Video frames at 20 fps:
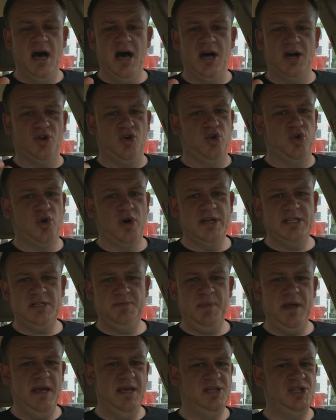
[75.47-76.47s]
uh,
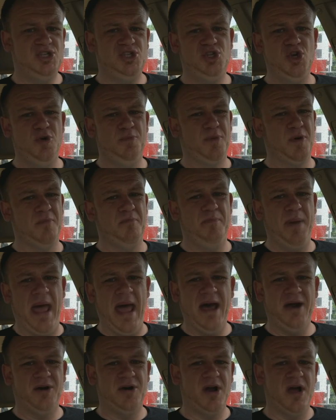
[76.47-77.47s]
crispy, super
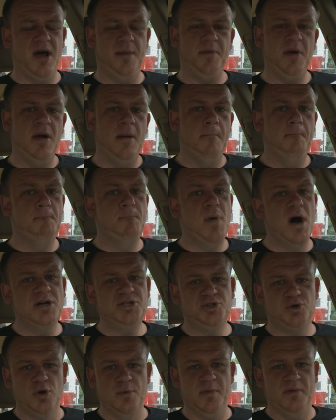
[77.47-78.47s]
battered up
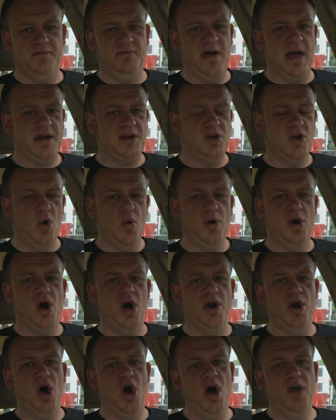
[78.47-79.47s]
mushroom effect going
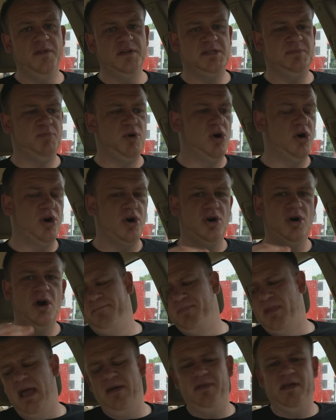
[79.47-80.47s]
on on this burger.
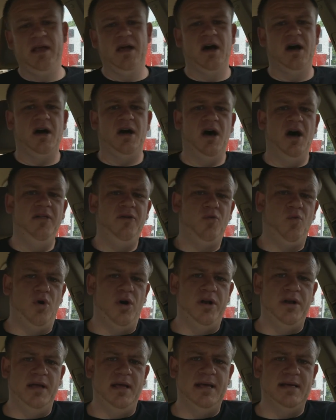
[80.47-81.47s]
And the uh, other
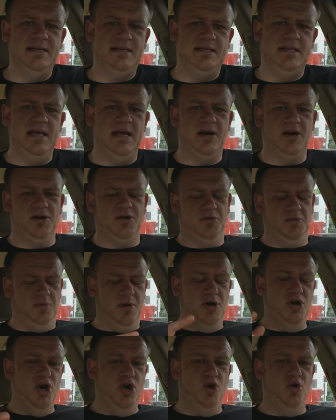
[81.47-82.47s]
one is their
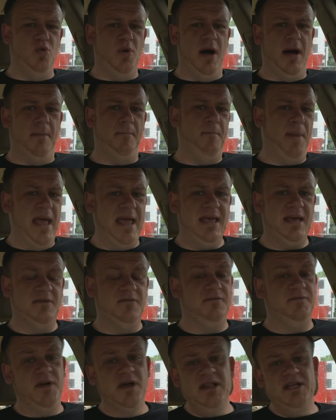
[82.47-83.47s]
new uh,
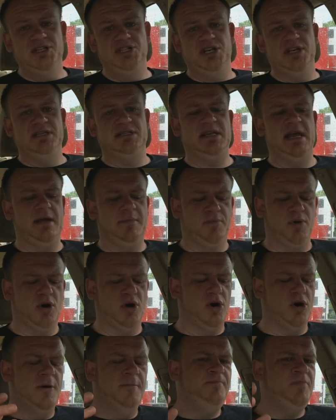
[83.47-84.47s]
bacon Philly cheesesteak
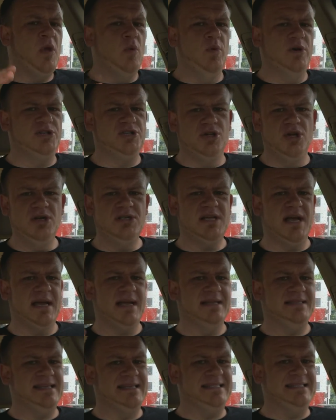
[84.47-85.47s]
burger, which looks
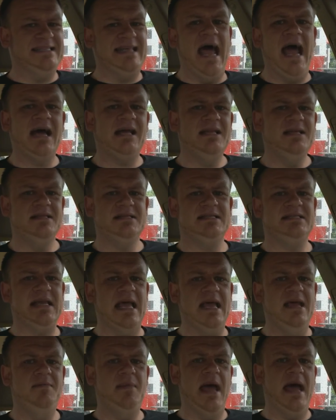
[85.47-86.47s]
like it's exactly the
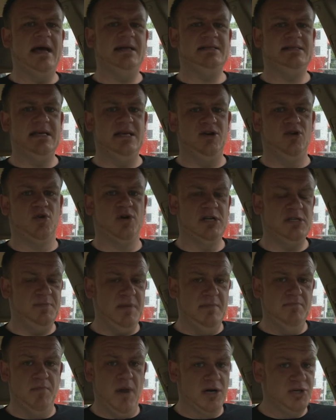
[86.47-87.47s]
same as the
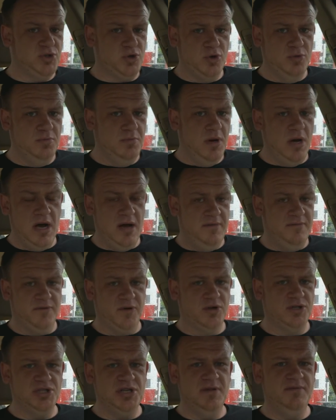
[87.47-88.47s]
crispy mushroom uh,
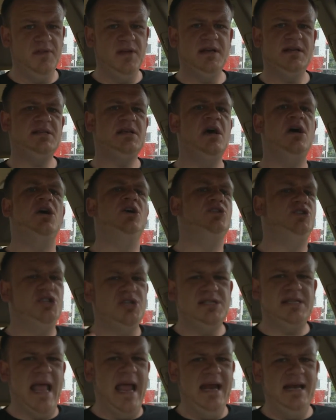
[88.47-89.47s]
version of this,
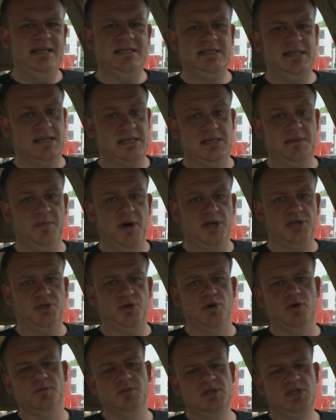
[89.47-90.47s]
just 86 the
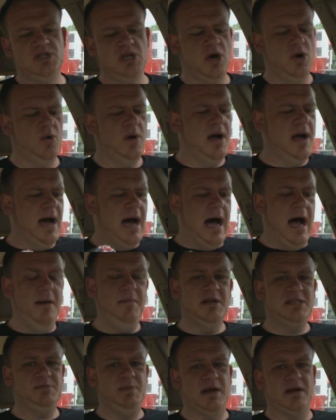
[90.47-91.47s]
mushrooms. So
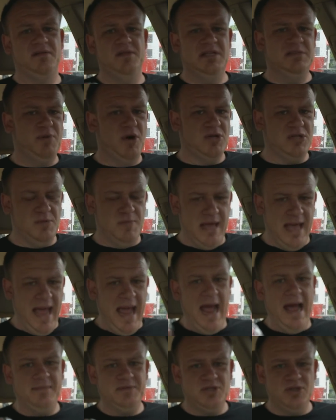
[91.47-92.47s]
I'm expecting these both to be
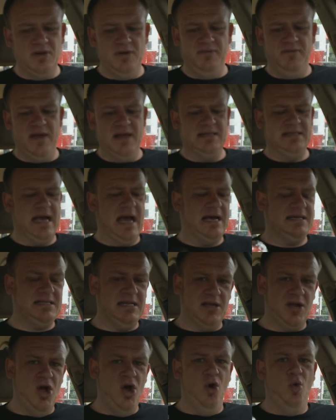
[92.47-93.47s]
absolutely
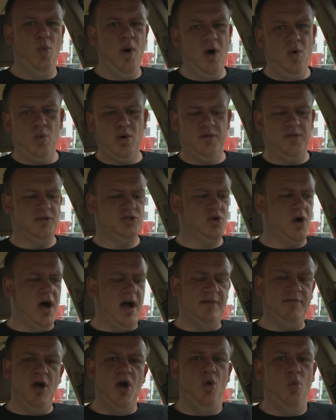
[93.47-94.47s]
fantastic, well worth the
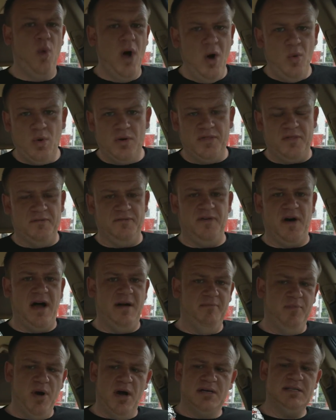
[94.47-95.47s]
drive, well worth the
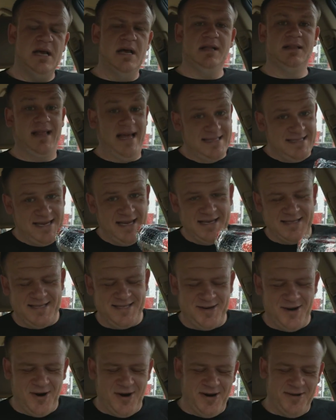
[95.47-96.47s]
five bucks. Let's get it
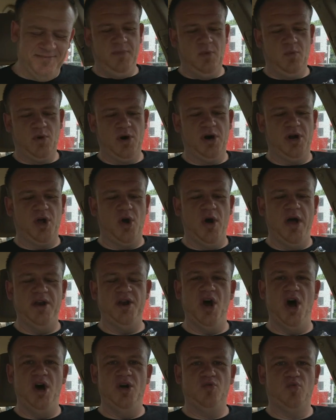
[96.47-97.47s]
started. We're gonna go ahead
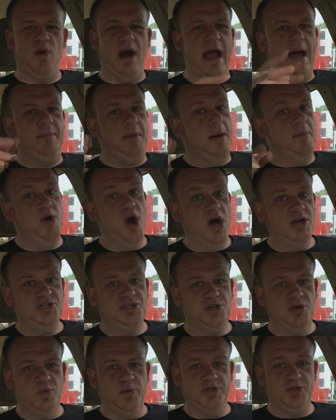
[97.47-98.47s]
and unwrap. I'm not
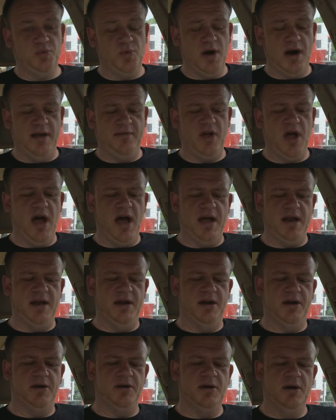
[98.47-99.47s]
sure which one I got
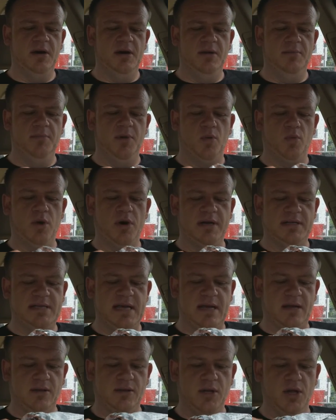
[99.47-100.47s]
here, but we're gonna
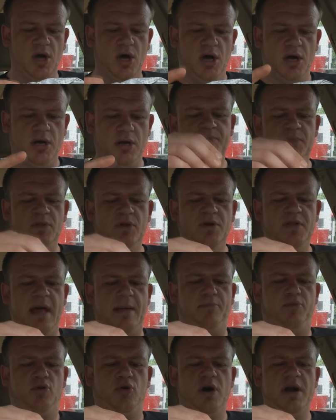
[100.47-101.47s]
take a look. Look at
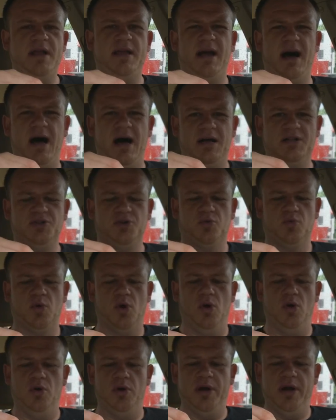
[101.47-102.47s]
that pretty Kaiser
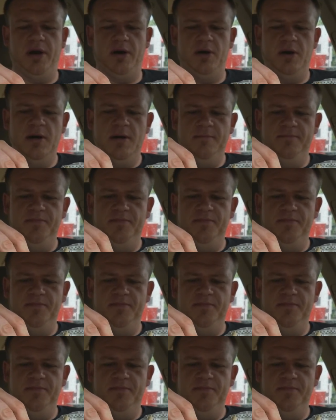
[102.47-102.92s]
roll here.